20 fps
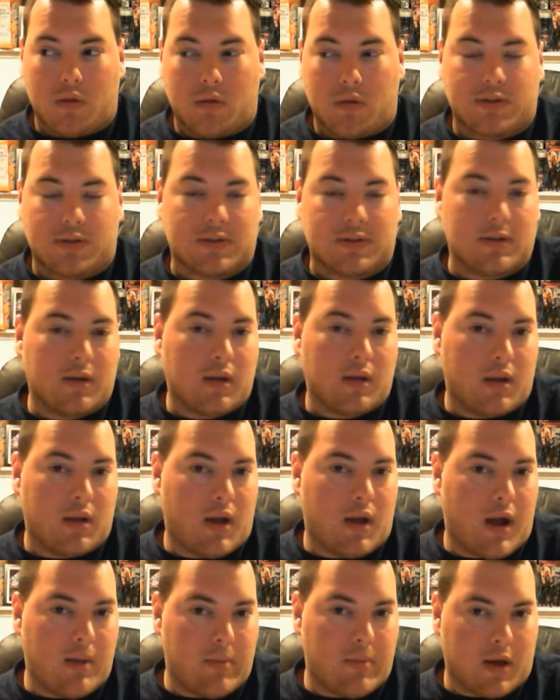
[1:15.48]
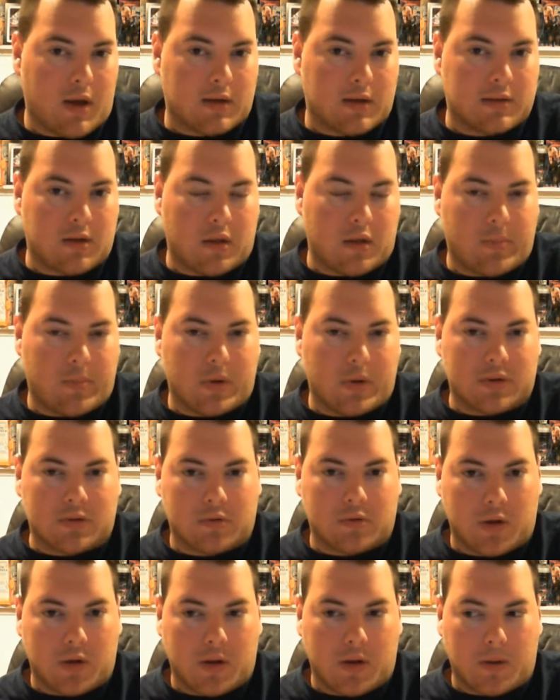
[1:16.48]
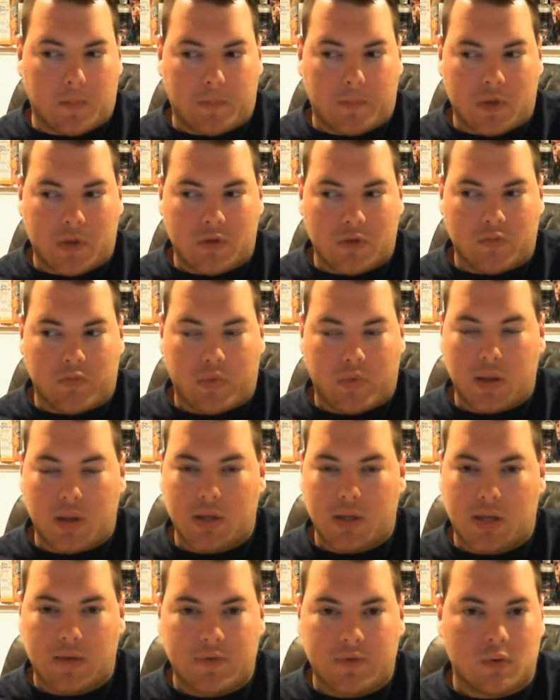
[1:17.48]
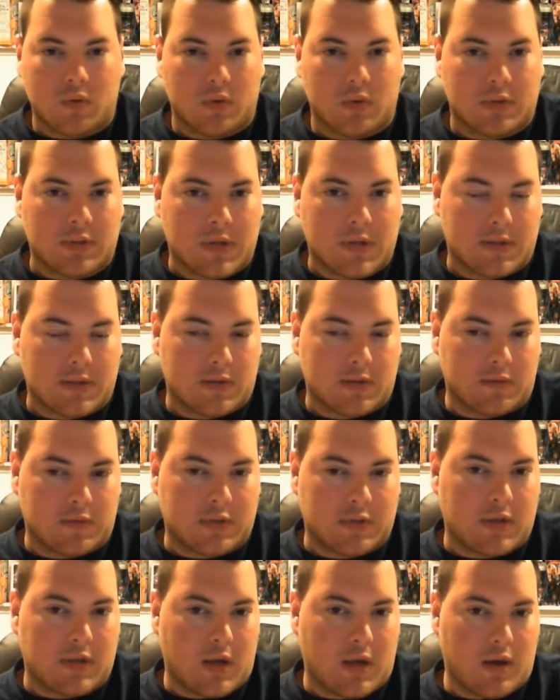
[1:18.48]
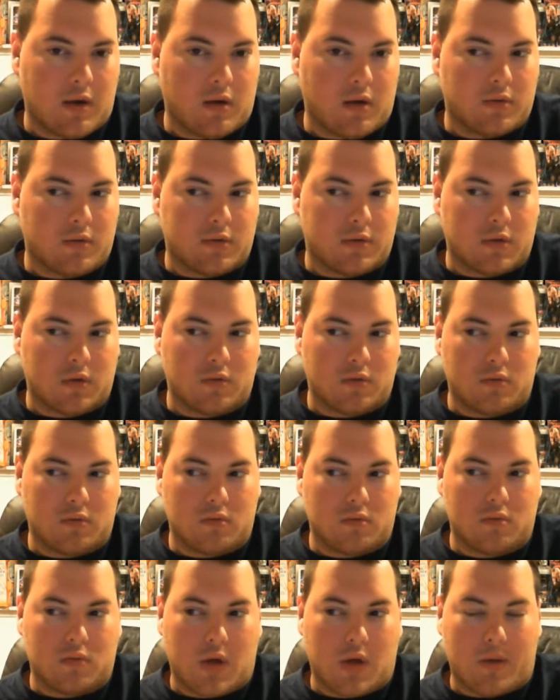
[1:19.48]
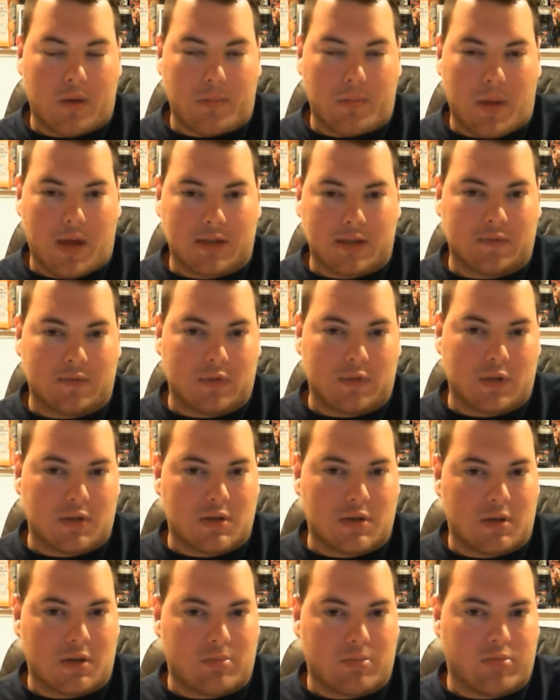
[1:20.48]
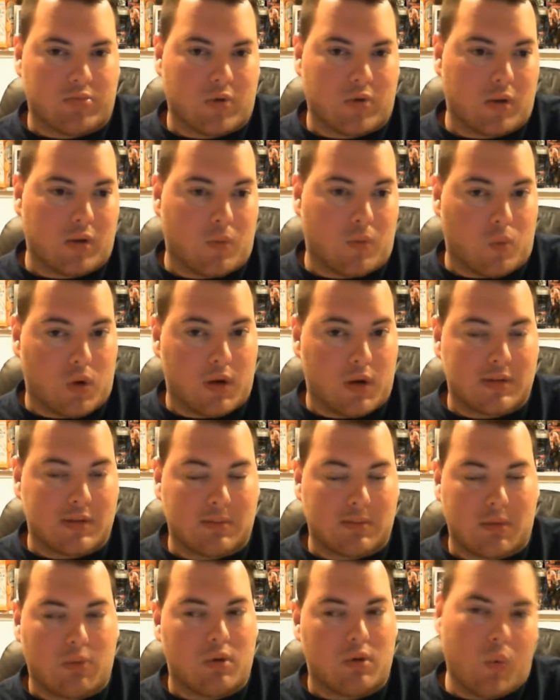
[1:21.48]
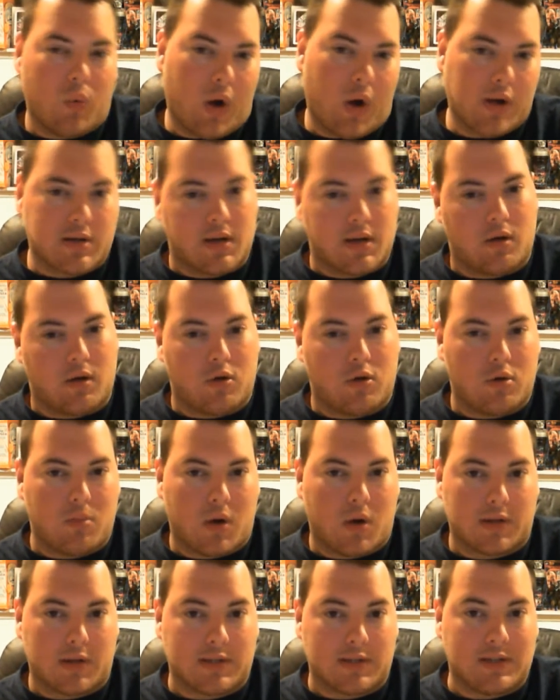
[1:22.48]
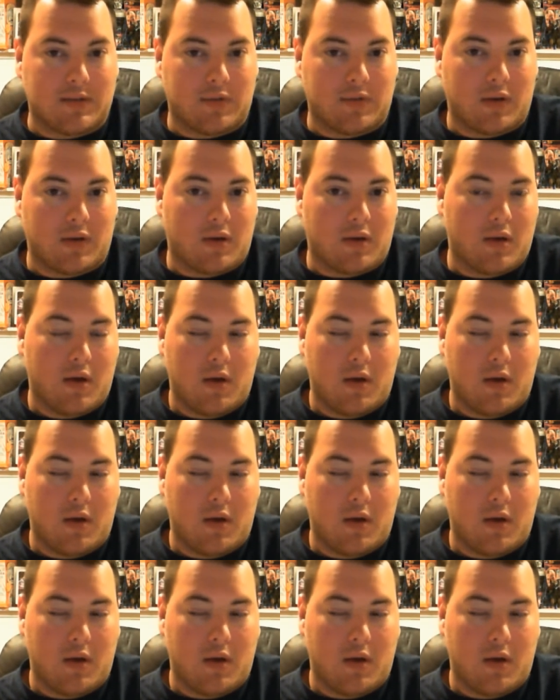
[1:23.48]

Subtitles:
seeing it in IMAX on the big screen, it really gives you a sense of scale to how massive this ship really was. I mean, when you watch it at home on a TV,